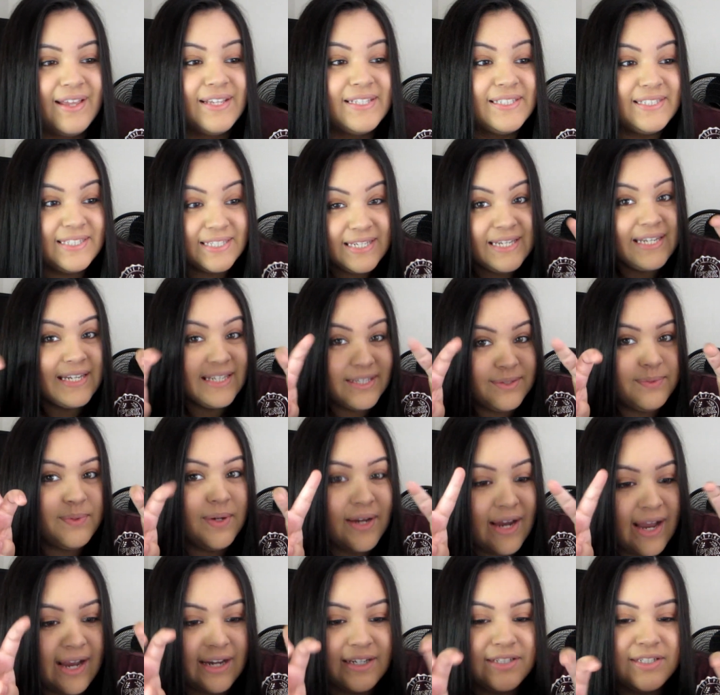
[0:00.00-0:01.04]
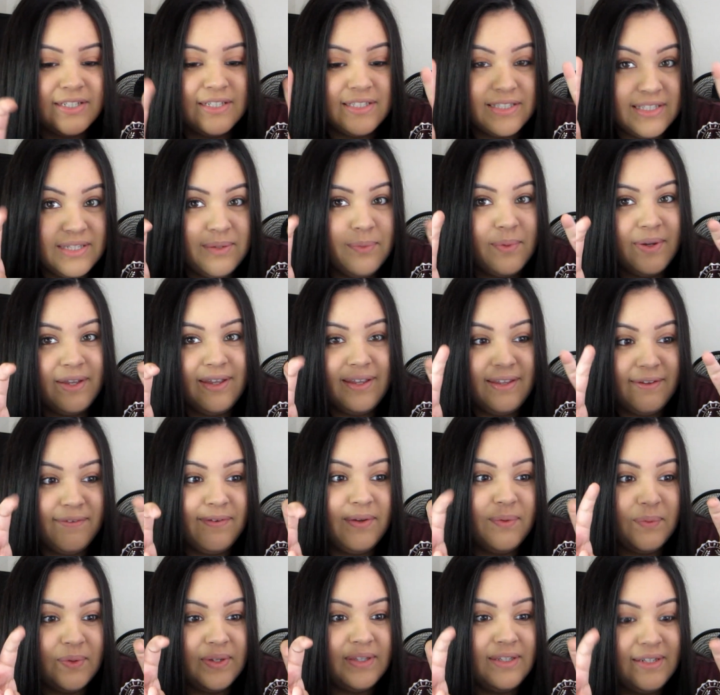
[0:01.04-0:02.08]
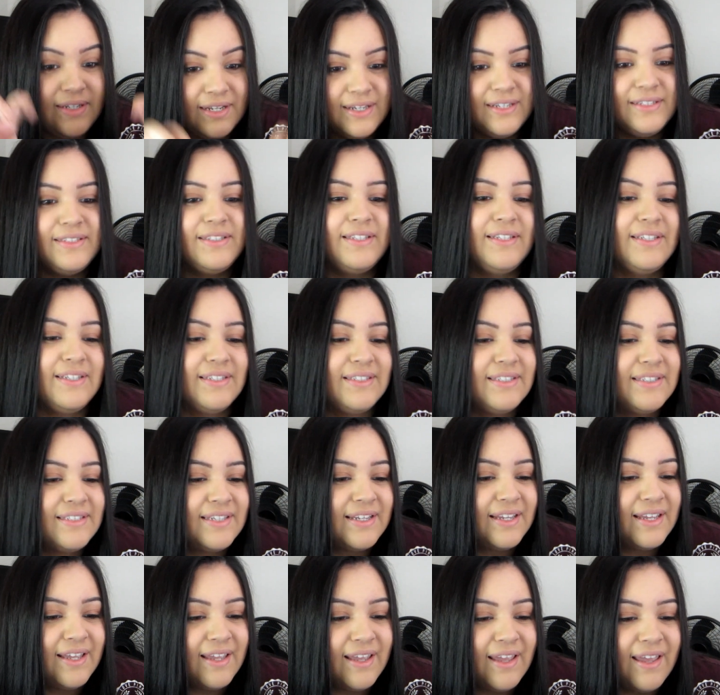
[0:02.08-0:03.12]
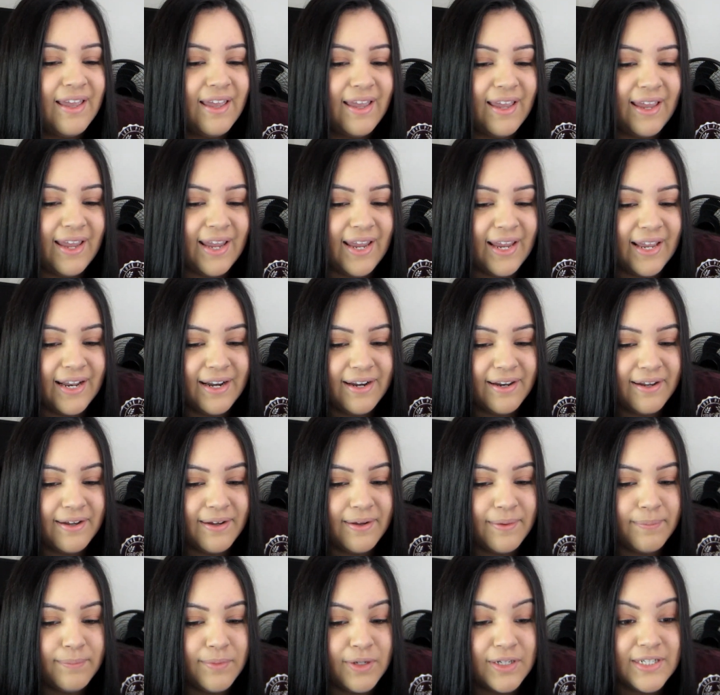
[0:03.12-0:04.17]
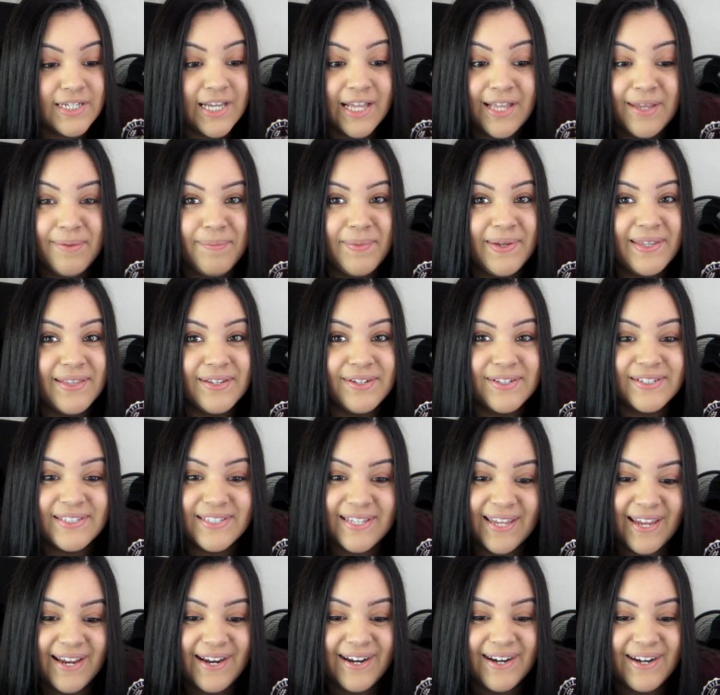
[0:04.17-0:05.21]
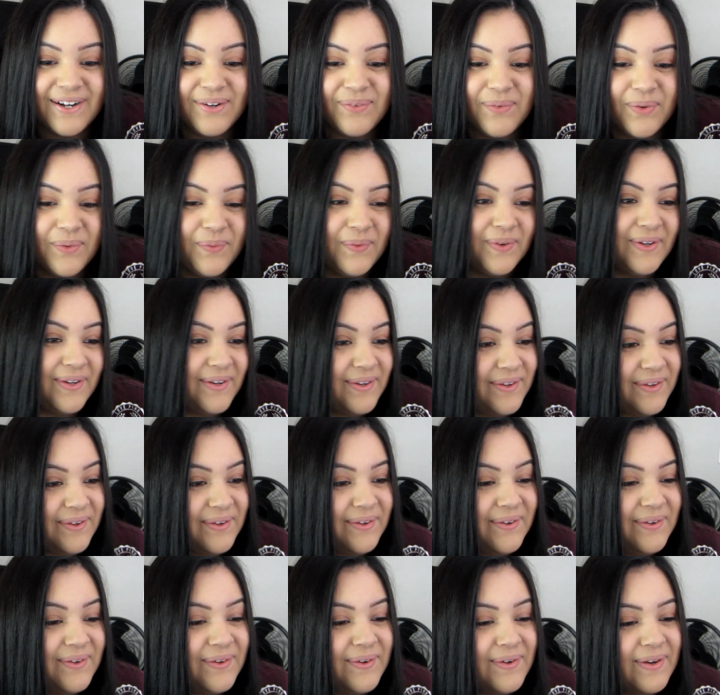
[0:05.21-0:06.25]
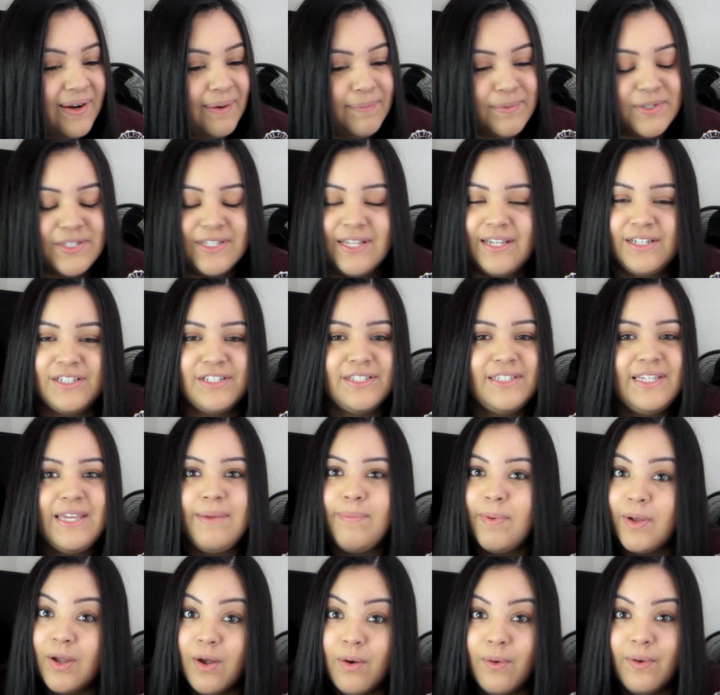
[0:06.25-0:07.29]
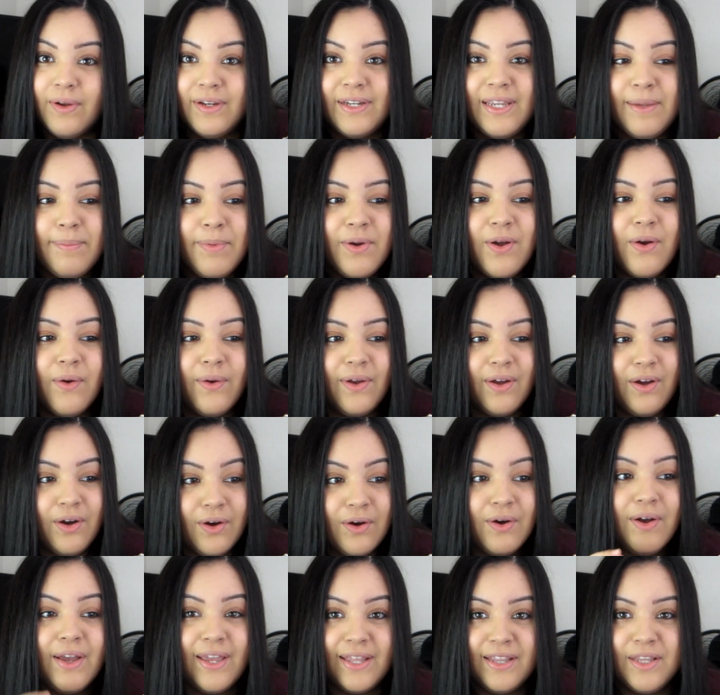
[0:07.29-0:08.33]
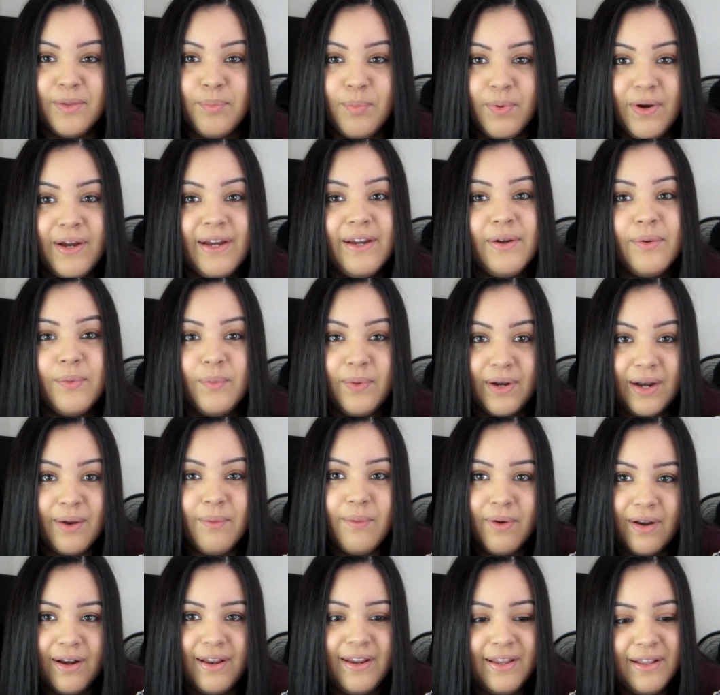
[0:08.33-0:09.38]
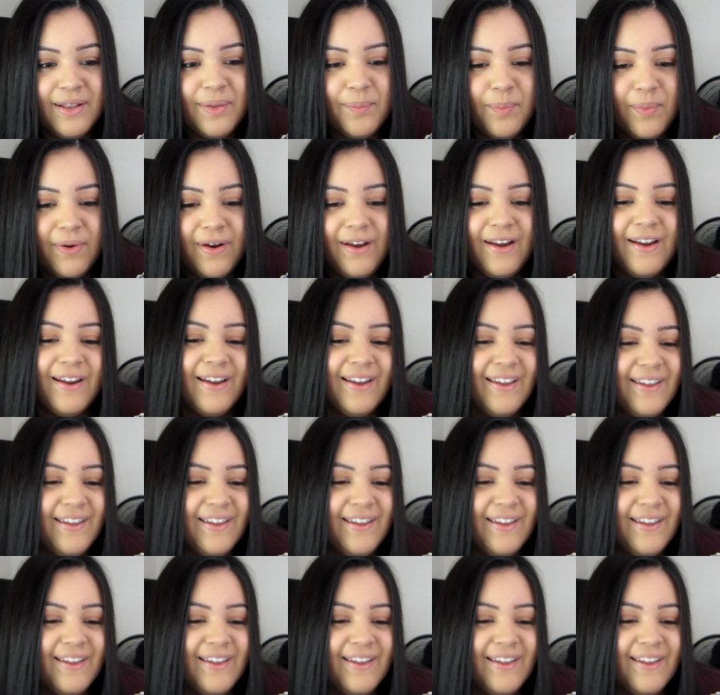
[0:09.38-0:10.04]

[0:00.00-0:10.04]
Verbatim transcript: see his reaction, see what if he really does this and um, they're telling me they're scared what do we do and i'm just like just keep it going keep it going i'll end the prank when i want to end the prank